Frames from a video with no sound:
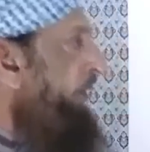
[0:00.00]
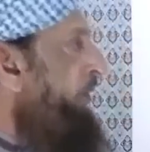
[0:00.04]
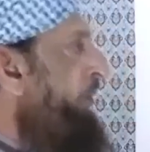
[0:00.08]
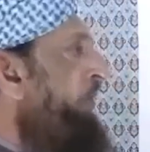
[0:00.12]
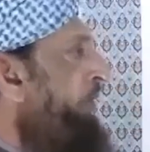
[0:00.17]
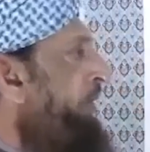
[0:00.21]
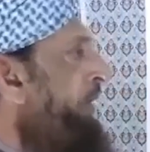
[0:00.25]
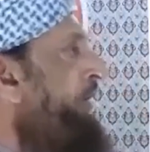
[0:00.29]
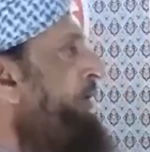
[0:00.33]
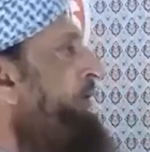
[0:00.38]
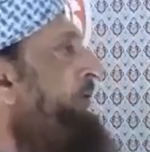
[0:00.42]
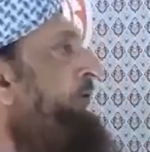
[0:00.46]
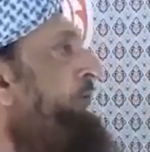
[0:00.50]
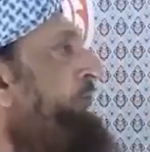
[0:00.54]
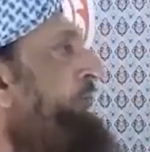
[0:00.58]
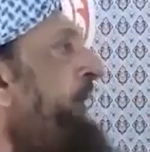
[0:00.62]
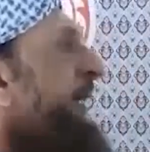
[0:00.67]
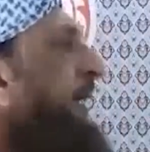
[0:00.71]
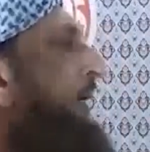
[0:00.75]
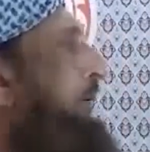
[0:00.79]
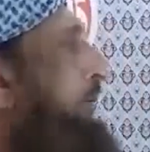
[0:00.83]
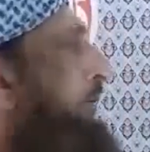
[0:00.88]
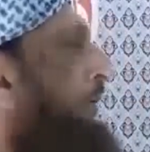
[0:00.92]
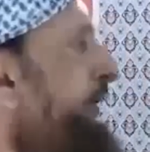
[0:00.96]
You can
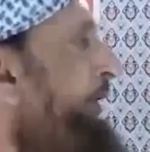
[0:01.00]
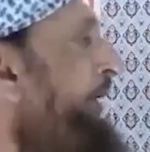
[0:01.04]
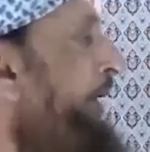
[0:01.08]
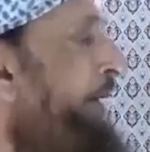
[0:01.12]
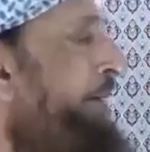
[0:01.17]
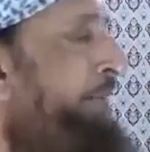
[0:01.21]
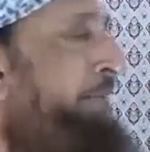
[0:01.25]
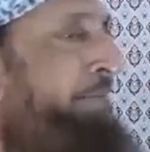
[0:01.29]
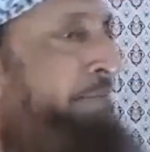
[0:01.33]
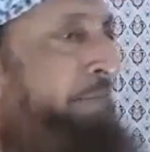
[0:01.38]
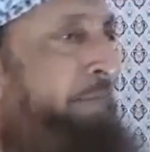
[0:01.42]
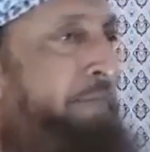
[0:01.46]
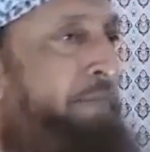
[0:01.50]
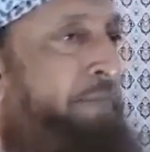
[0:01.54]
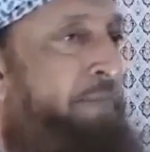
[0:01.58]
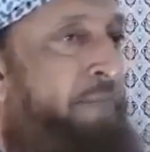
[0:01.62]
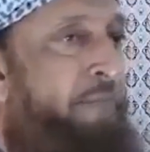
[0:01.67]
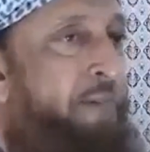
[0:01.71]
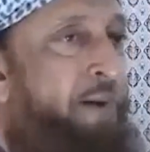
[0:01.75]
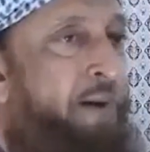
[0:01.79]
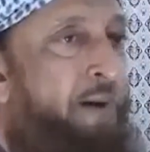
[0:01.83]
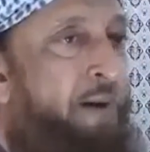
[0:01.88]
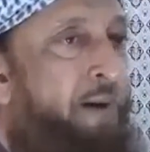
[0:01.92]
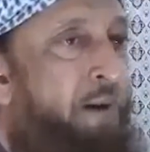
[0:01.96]
speak to them,
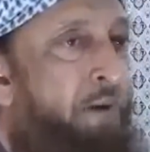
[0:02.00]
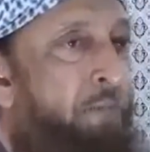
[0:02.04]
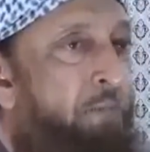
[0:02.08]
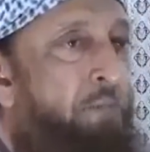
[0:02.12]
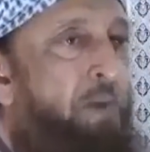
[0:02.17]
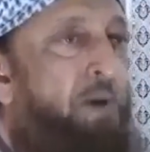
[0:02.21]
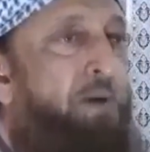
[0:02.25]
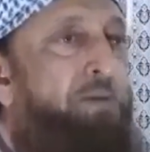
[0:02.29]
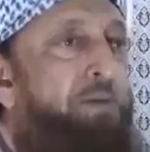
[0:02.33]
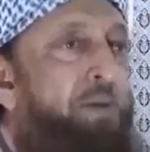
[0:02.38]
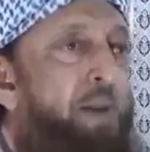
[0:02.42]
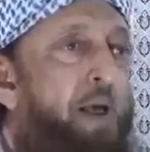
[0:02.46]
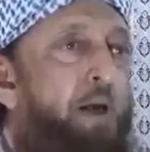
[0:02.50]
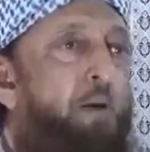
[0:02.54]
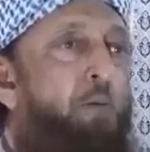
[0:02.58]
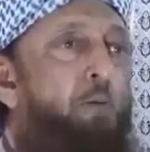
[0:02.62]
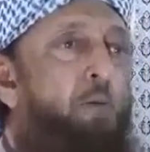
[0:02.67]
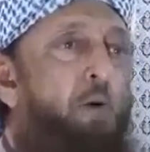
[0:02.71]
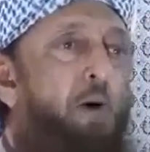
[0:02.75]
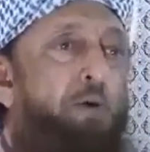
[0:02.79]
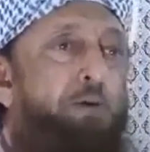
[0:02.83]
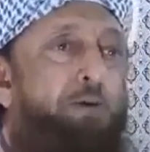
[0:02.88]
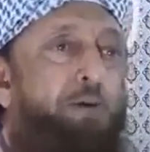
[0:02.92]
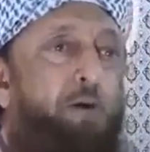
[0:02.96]
but it's like
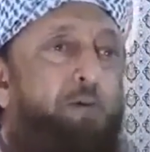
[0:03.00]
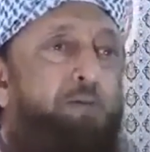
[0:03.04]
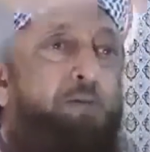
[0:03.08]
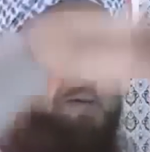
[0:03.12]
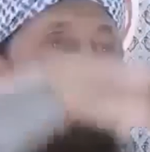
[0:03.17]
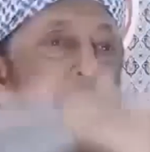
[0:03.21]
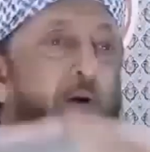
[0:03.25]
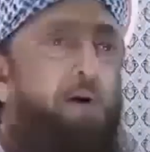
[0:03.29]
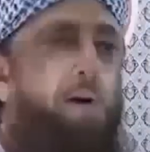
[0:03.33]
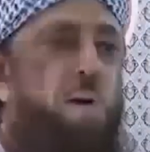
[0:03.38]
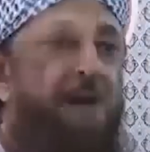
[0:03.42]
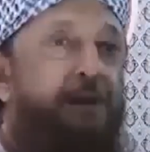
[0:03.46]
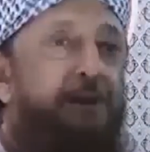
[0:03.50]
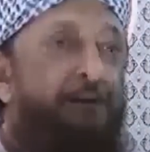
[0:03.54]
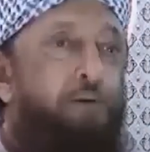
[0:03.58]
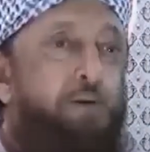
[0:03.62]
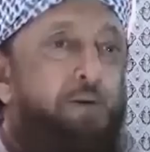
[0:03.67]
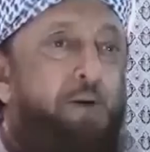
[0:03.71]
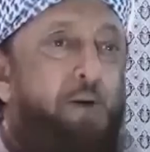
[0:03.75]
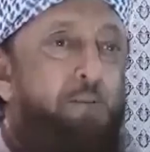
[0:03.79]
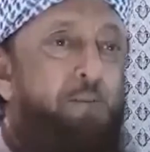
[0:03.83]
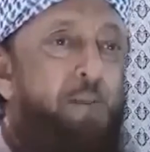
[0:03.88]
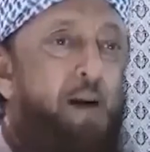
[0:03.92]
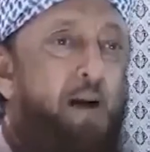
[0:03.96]
water falling
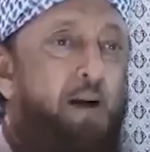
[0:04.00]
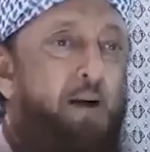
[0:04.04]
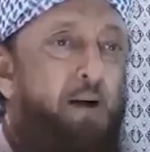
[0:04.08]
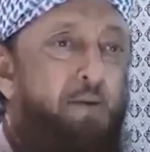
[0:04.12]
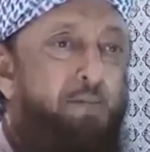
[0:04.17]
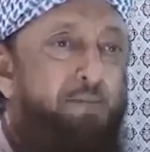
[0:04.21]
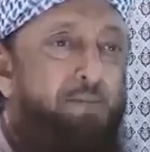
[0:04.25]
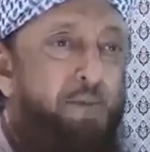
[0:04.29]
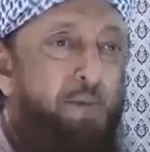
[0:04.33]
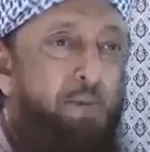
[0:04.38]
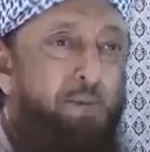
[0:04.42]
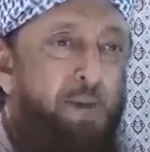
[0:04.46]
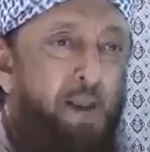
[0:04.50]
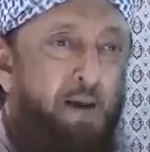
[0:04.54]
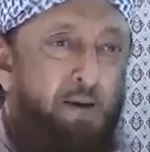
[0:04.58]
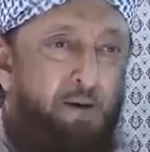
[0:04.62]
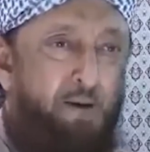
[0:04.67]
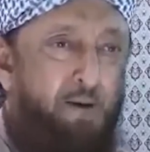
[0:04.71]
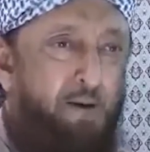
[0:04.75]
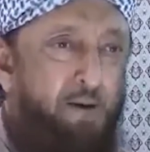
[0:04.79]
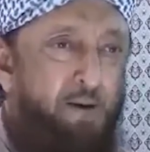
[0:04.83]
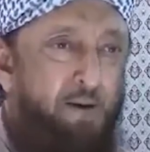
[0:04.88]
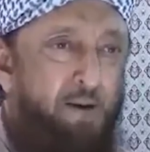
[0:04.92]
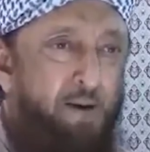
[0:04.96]
on the back of the
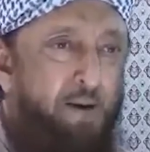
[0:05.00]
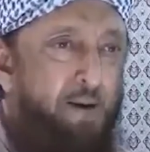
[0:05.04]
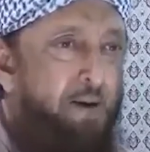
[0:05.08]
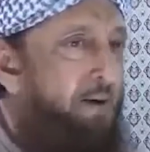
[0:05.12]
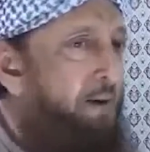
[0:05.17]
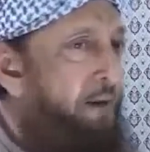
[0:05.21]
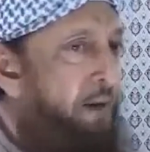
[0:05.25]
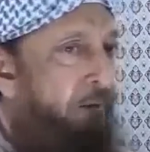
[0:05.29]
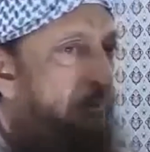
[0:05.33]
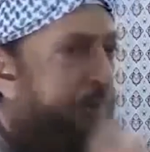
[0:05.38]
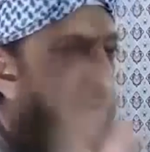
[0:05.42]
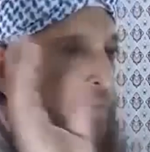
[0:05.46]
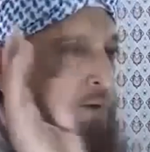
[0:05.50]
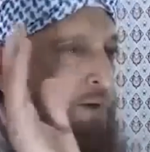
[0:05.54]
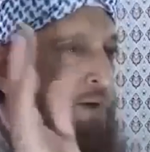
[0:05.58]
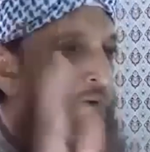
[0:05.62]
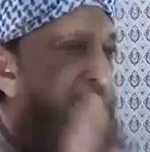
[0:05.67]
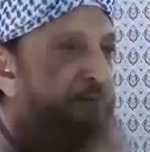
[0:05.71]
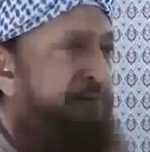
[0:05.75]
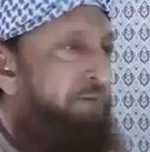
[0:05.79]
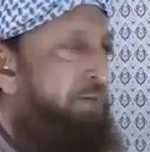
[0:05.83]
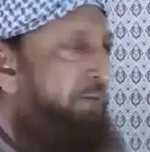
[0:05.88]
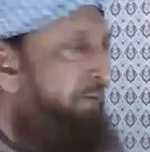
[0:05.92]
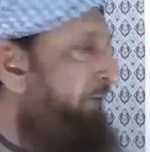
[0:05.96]
duck. They won't
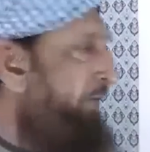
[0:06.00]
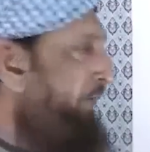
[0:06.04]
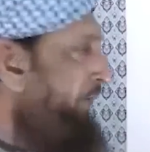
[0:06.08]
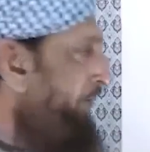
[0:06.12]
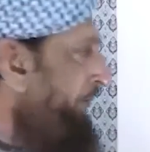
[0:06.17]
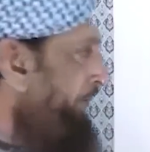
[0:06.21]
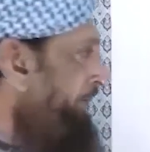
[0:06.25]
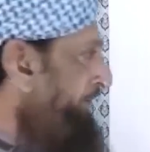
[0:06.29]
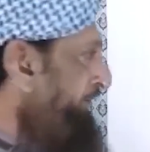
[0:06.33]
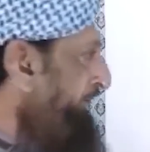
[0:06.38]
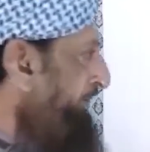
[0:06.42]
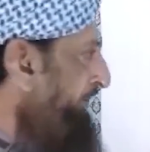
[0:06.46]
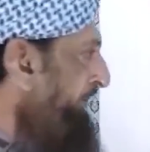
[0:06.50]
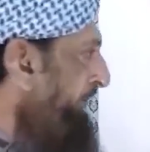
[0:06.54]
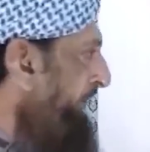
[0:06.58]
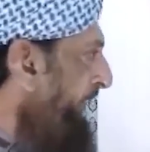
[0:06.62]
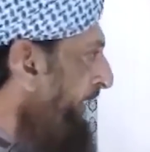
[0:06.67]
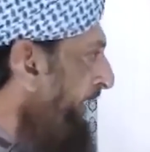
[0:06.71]
listen to you.